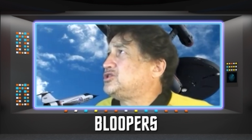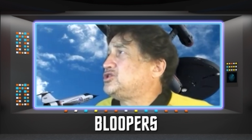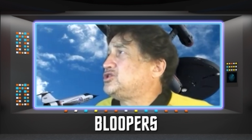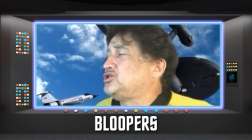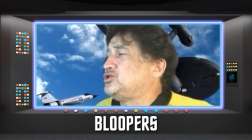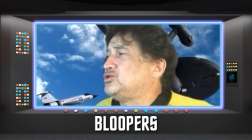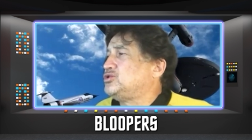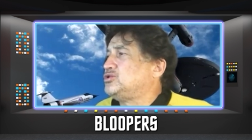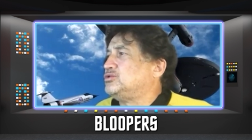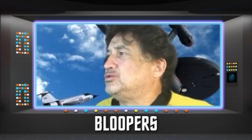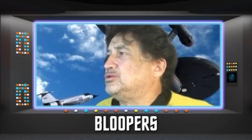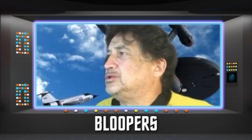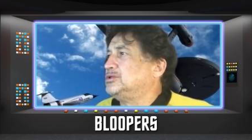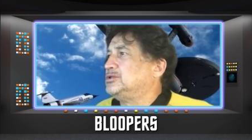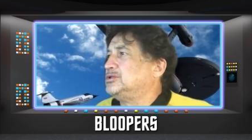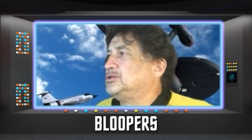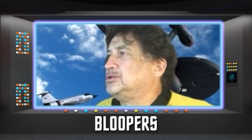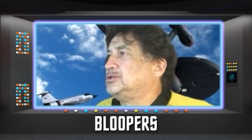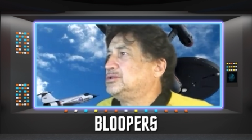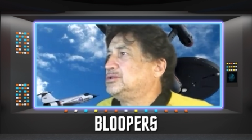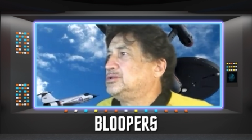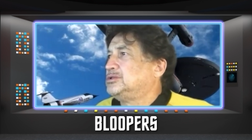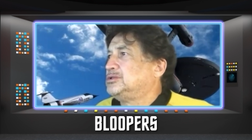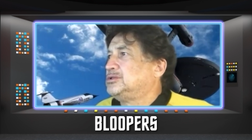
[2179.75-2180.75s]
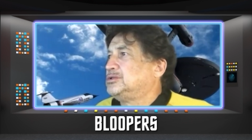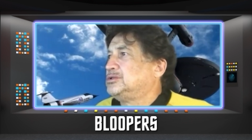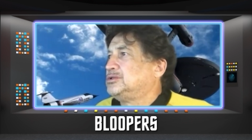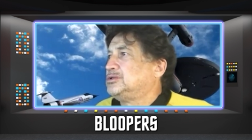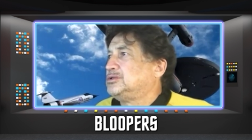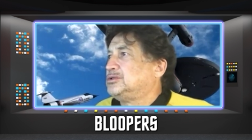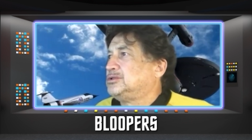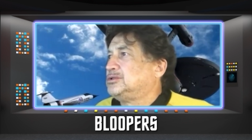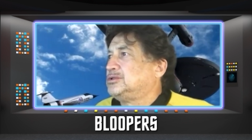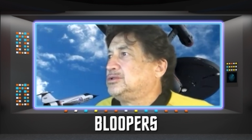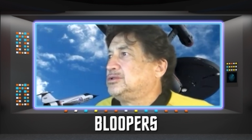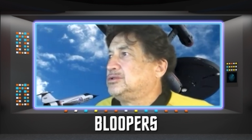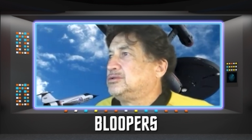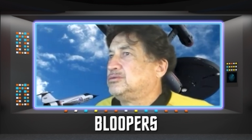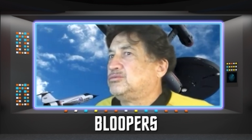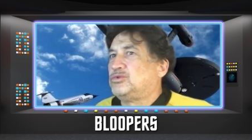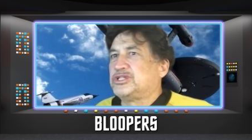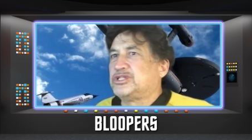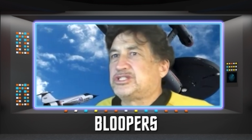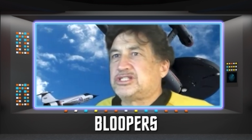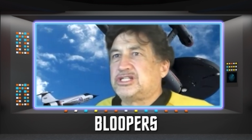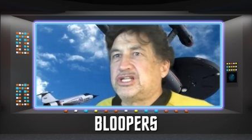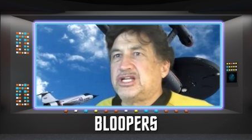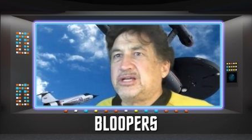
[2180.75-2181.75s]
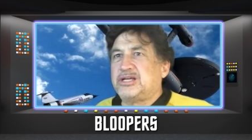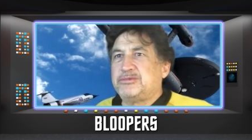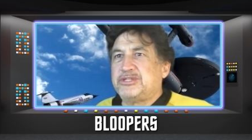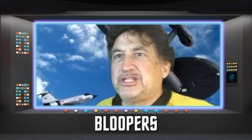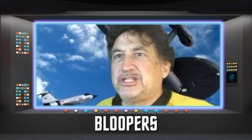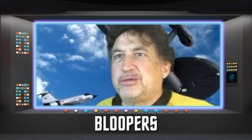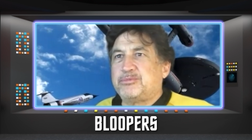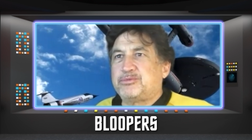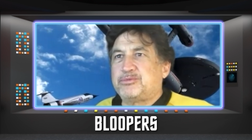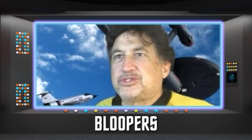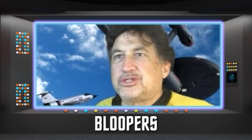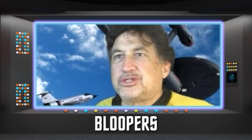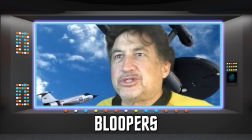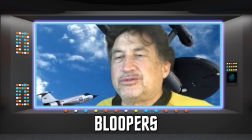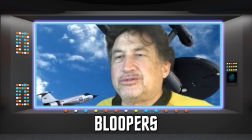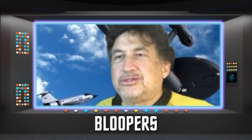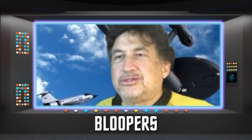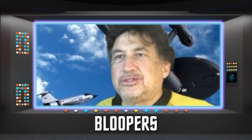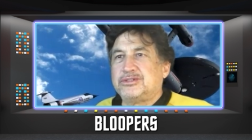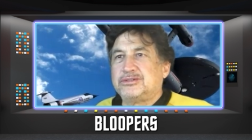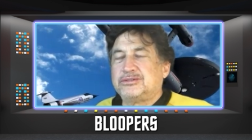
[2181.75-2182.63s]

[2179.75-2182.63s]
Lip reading: you? What's the name of the episode?